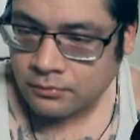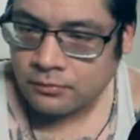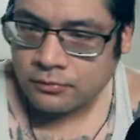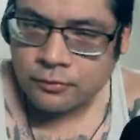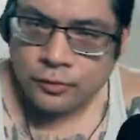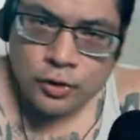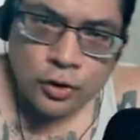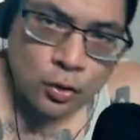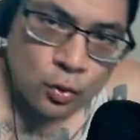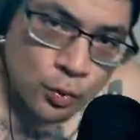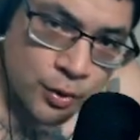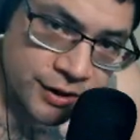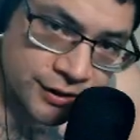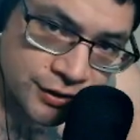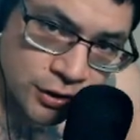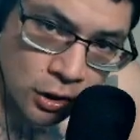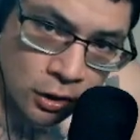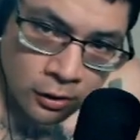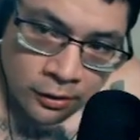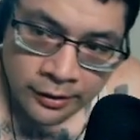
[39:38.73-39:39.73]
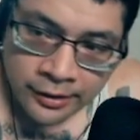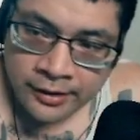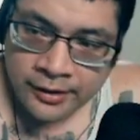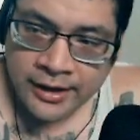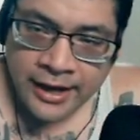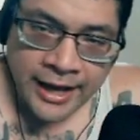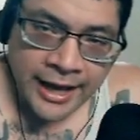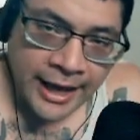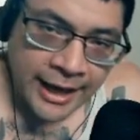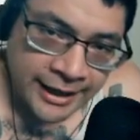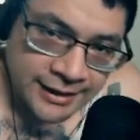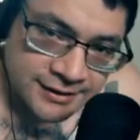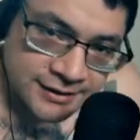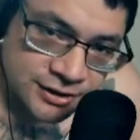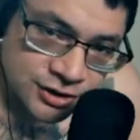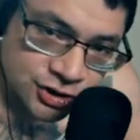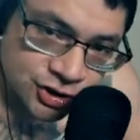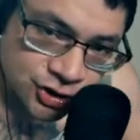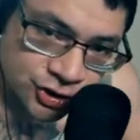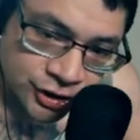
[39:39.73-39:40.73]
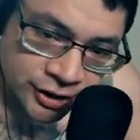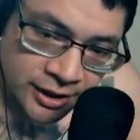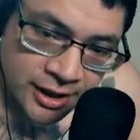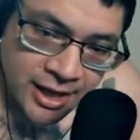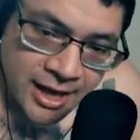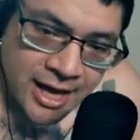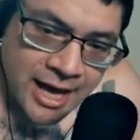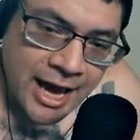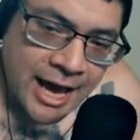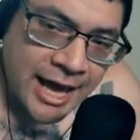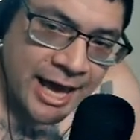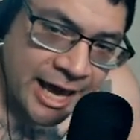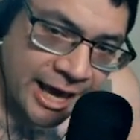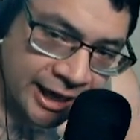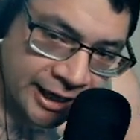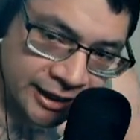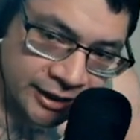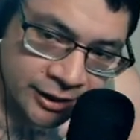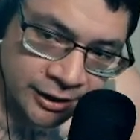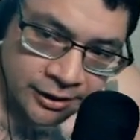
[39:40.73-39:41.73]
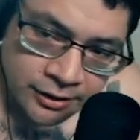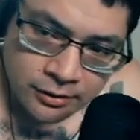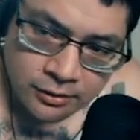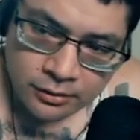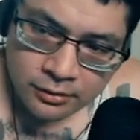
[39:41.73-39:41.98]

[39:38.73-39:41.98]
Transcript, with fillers: You're a retard. I hate this shit. I hate it.